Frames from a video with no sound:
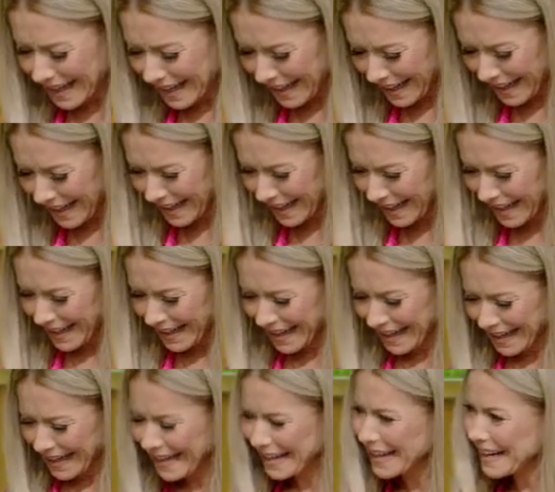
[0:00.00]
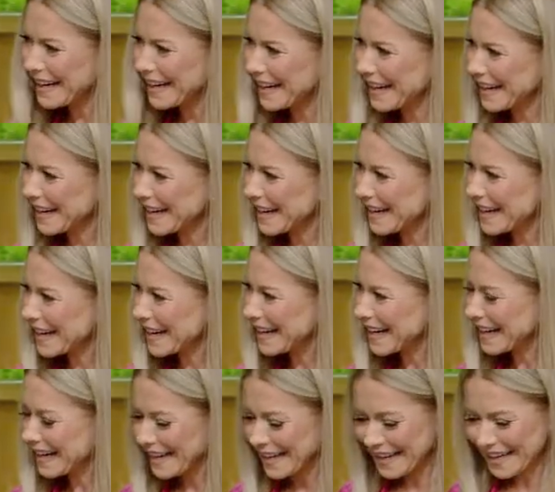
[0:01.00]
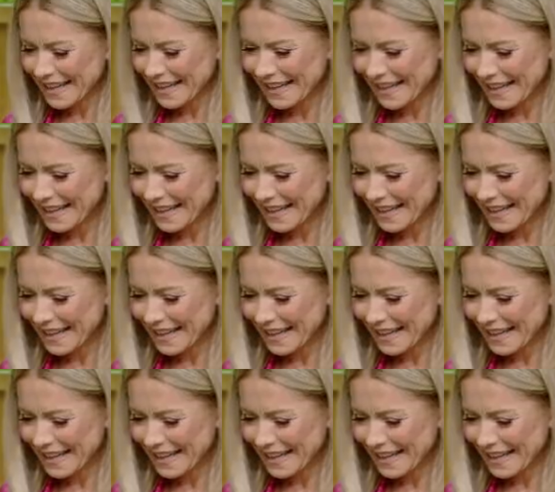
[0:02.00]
[no speech]